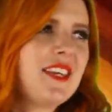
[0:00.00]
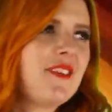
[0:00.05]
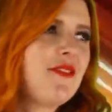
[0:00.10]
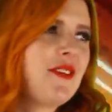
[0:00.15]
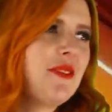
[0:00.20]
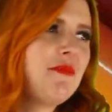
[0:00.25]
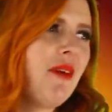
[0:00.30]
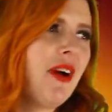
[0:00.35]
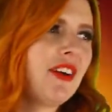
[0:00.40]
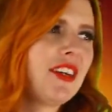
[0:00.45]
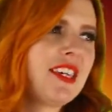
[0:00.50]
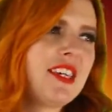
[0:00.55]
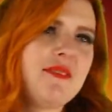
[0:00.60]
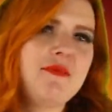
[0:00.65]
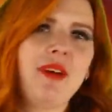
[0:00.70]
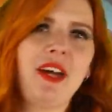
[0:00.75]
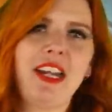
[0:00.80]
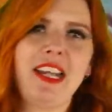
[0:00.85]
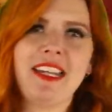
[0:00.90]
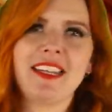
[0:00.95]
even monkey
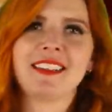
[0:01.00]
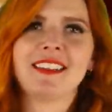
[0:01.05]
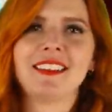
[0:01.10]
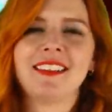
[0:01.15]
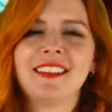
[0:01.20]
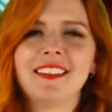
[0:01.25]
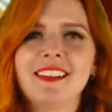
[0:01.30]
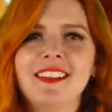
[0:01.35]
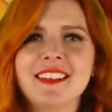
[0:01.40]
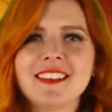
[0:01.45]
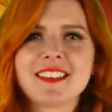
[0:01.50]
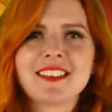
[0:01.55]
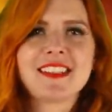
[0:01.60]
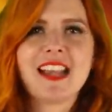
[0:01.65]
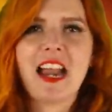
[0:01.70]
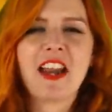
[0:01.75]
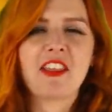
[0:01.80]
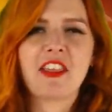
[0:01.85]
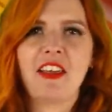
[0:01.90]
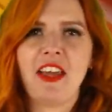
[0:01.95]
money? It's
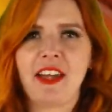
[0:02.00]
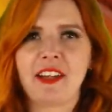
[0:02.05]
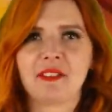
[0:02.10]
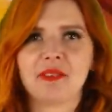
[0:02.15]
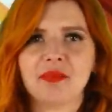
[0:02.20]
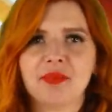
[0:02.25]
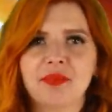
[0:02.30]
not a thing.